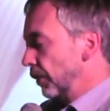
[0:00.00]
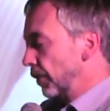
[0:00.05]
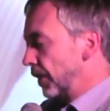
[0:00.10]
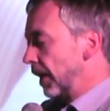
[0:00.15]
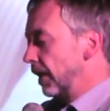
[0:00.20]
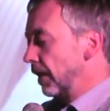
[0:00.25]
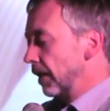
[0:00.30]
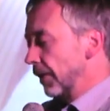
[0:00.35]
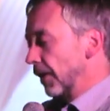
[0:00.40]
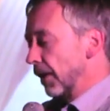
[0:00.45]

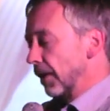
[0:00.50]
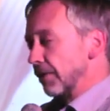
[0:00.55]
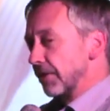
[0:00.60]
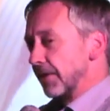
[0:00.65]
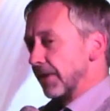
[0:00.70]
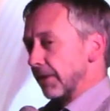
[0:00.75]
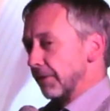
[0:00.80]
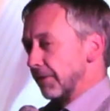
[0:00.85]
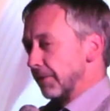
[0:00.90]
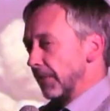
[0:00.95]
looking at
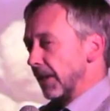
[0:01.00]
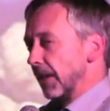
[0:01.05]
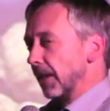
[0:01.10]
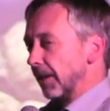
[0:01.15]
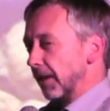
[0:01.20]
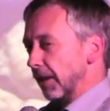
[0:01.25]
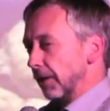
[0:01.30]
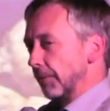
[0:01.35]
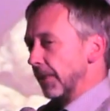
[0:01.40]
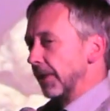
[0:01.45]
those gives me a
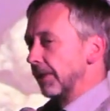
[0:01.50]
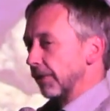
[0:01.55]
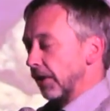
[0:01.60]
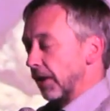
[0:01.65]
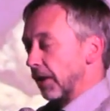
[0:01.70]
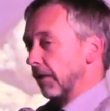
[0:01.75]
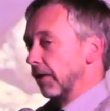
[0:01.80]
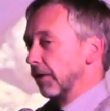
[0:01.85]
little bit of a